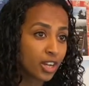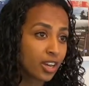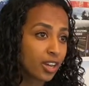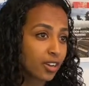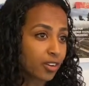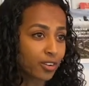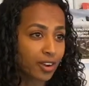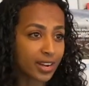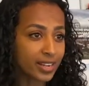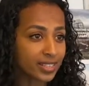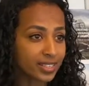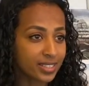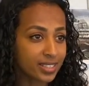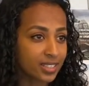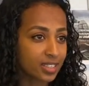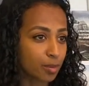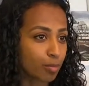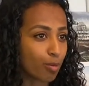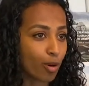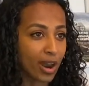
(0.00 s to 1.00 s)
crazy,
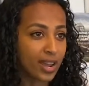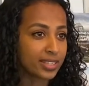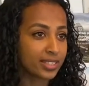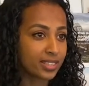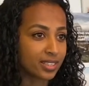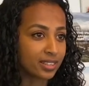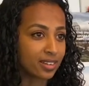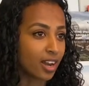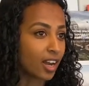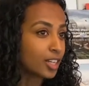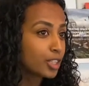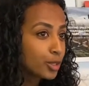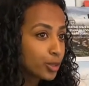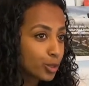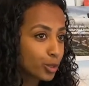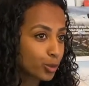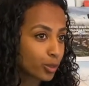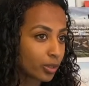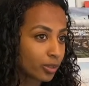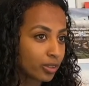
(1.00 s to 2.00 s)
surprising,
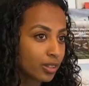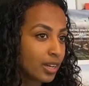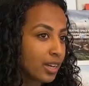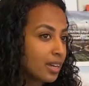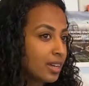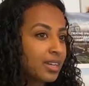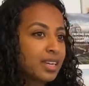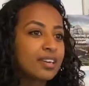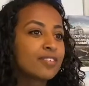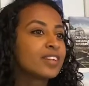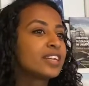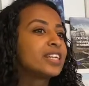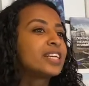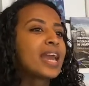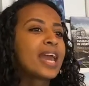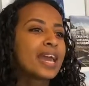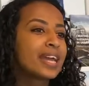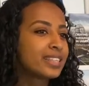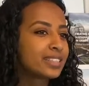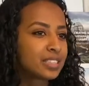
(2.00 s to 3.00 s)
unusual, even
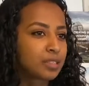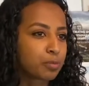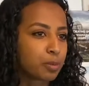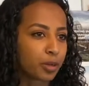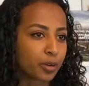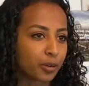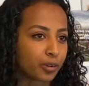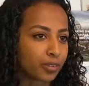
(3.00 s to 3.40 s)
atypical.